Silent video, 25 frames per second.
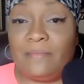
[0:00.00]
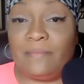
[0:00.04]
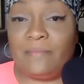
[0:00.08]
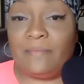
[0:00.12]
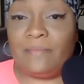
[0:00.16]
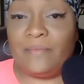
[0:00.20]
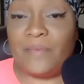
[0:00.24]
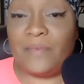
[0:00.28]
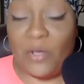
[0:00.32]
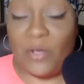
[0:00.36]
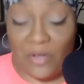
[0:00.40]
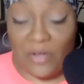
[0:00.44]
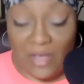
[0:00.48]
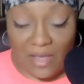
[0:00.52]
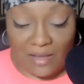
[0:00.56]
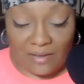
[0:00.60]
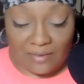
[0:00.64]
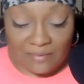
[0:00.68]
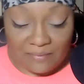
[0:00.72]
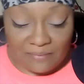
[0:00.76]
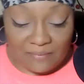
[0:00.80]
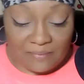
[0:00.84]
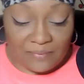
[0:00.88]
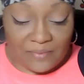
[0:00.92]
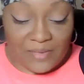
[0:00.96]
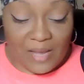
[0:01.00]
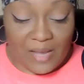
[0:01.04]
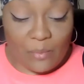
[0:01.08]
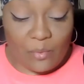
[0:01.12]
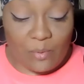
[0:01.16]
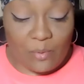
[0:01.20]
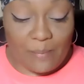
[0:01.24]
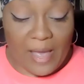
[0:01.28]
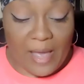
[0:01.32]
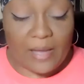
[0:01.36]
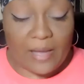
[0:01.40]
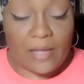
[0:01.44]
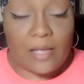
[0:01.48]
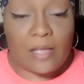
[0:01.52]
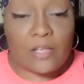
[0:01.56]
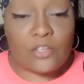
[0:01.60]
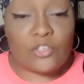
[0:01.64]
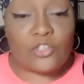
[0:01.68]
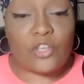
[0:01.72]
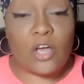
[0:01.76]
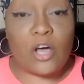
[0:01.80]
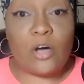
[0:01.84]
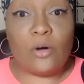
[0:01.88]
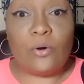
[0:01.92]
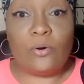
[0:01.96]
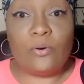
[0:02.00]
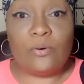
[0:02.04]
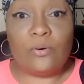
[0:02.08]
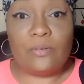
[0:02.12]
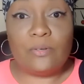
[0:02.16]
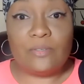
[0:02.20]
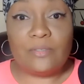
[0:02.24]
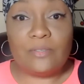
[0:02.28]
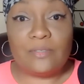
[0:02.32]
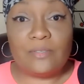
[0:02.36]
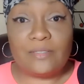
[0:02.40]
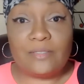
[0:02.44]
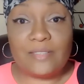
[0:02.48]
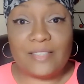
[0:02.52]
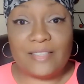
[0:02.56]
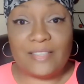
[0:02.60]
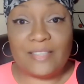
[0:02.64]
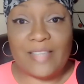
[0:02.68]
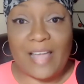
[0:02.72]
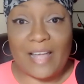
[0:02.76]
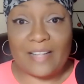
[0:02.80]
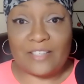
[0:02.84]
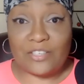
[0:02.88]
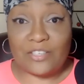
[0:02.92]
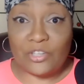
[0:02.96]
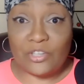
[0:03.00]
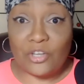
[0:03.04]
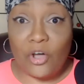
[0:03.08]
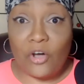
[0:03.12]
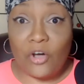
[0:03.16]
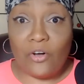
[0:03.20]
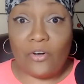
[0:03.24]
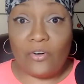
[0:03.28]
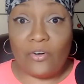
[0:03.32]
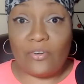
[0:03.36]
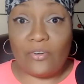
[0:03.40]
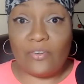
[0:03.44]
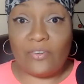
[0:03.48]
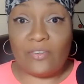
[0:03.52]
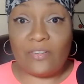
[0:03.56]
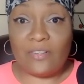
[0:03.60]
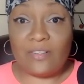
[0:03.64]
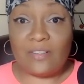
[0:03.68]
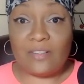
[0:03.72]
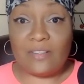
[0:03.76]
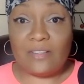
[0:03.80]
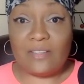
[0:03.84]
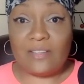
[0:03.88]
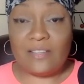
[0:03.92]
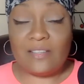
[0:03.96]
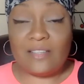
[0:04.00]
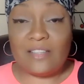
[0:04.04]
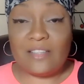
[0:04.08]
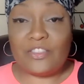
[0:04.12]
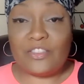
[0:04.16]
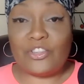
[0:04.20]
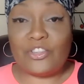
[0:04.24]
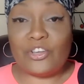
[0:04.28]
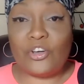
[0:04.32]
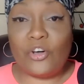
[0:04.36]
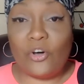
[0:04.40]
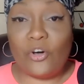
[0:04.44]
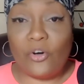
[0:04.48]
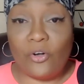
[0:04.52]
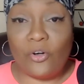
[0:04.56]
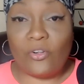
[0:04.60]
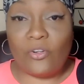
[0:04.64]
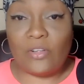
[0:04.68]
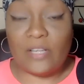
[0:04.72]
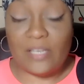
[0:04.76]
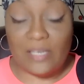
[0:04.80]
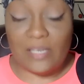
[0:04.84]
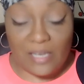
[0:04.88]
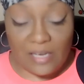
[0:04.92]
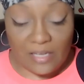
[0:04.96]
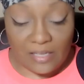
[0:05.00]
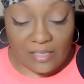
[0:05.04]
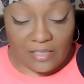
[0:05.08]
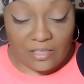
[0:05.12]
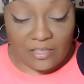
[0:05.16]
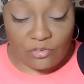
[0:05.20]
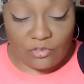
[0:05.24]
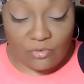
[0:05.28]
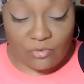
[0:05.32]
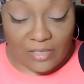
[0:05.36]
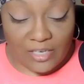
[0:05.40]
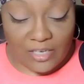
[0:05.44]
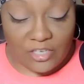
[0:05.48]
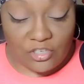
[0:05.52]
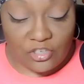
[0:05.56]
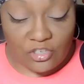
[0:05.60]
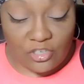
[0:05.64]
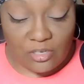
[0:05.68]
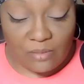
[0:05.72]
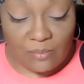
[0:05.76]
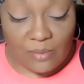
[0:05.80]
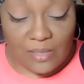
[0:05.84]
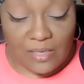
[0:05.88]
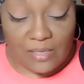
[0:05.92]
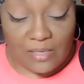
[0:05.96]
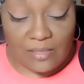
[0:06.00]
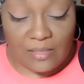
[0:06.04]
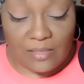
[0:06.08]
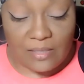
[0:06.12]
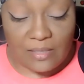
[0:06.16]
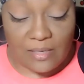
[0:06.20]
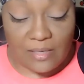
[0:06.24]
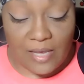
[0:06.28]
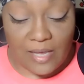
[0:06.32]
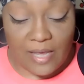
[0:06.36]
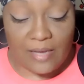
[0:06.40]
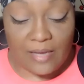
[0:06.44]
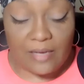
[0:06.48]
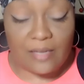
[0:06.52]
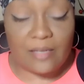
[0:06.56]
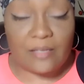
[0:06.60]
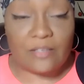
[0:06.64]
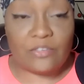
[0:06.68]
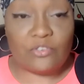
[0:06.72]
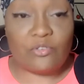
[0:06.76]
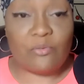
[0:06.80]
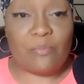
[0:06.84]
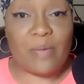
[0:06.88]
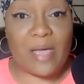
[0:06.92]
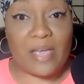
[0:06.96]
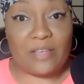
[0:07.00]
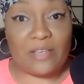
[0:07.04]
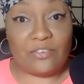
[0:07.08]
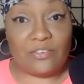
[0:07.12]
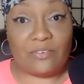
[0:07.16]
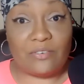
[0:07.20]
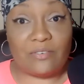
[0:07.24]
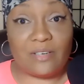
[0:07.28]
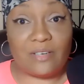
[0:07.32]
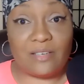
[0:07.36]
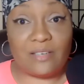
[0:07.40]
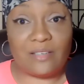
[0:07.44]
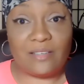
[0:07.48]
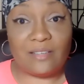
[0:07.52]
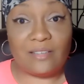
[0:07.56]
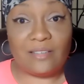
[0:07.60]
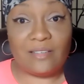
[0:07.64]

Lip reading: Okay, now we're back. So that's the goal. The goal in healing this relationship is to get to mastery.